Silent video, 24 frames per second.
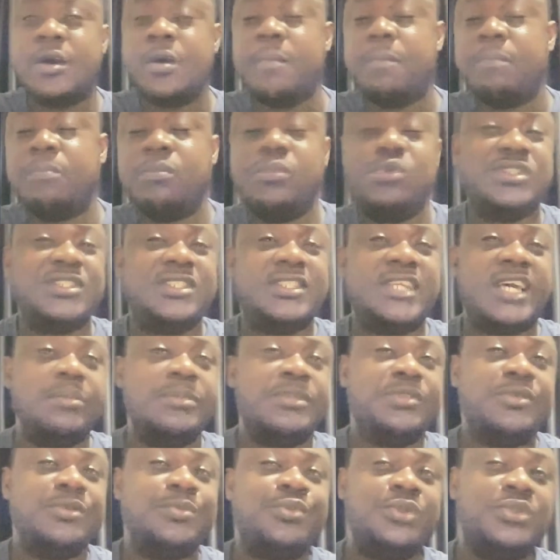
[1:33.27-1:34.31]
Most
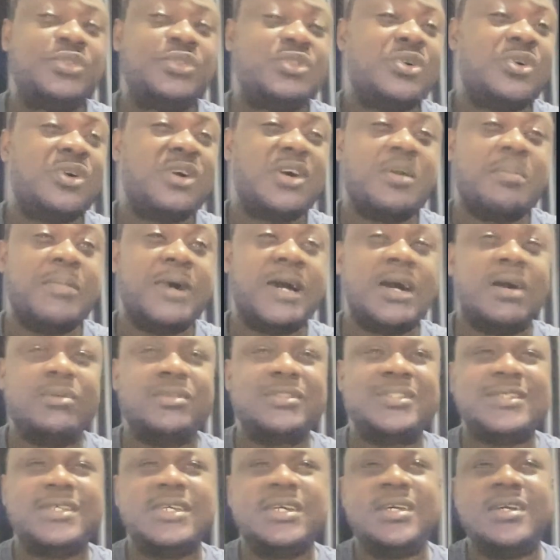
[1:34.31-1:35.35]
times people talk about
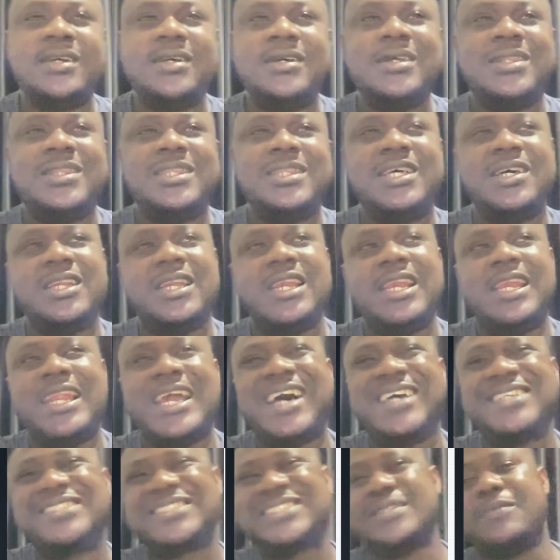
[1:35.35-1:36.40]
the
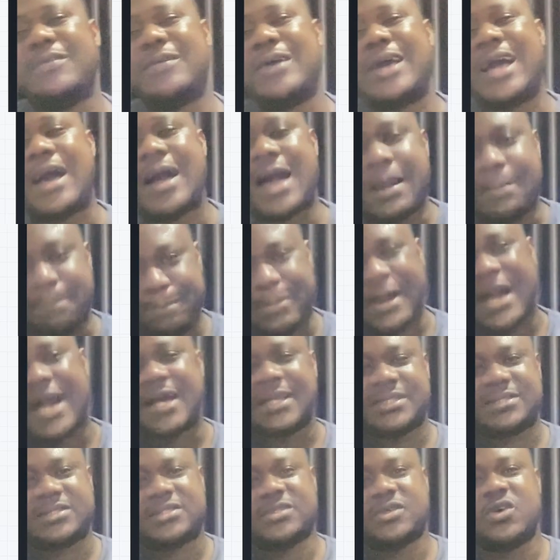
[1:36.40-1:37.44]
last
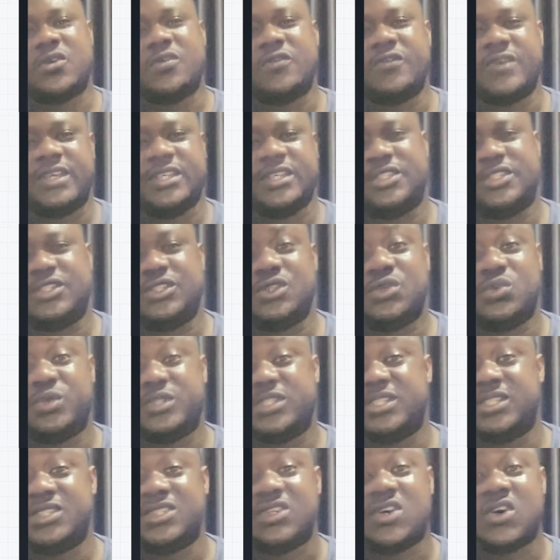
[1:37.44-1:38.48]
part of SEO, which
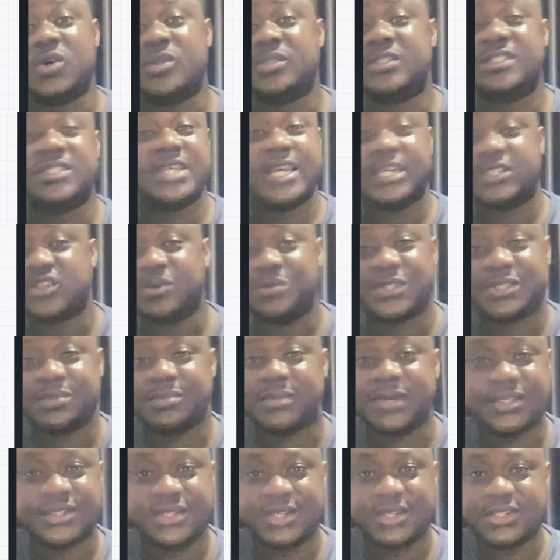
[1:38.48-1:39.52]
is on-site
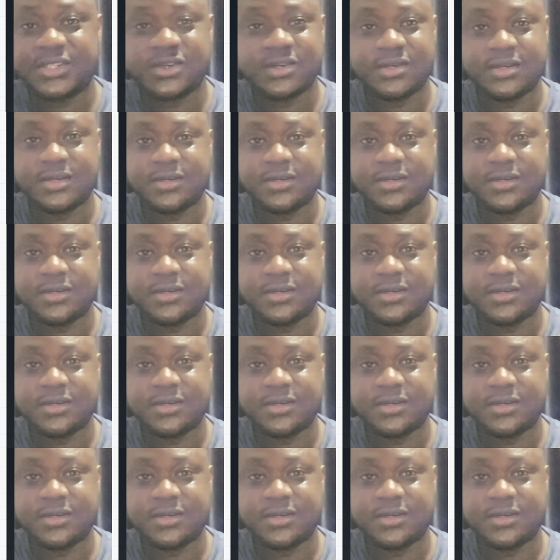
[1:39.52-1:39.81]
optimization,